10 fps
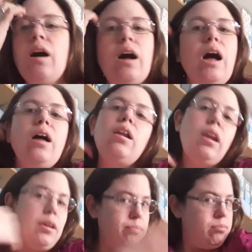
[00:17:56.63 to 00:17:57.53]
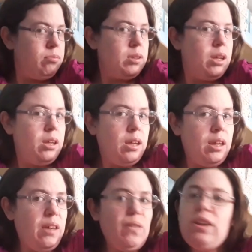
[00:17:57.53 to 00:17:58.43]
I'll
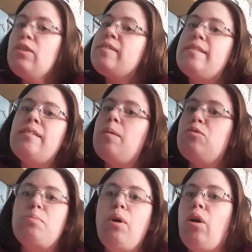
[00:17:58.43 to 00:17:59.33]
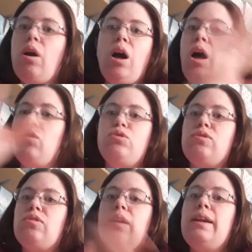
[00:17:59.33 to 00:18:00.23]
if it looks the same tomorrow, I'll
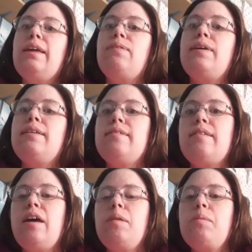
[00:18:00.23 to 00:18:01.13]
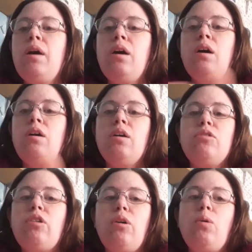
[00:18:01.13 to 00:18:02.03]
just leave it the same.
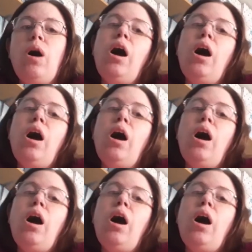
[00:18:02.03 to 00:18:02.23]
So